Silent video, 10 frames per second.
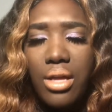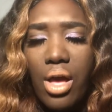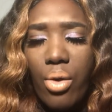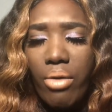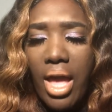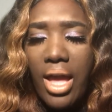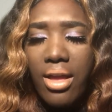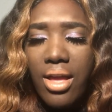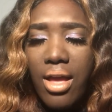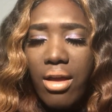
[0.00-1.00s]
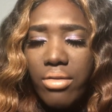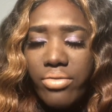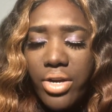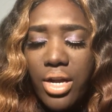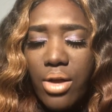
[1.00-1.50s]
Okay,
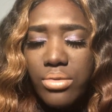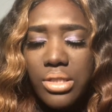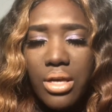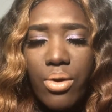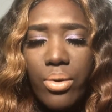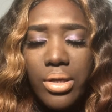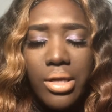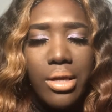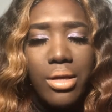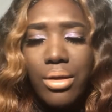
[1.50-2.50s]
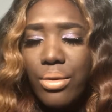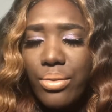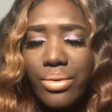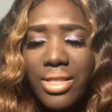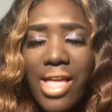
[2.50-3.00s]
Virgo. So,
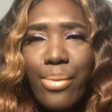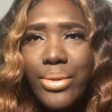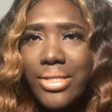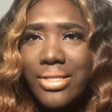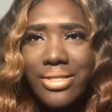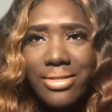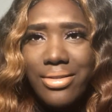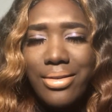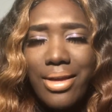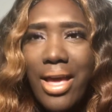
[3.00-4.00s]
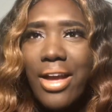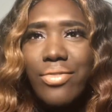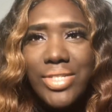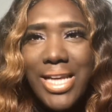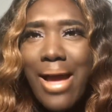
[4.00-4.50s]
that was a heck of a
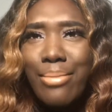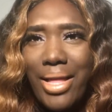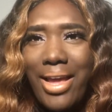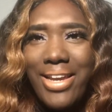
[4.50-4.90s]
timeline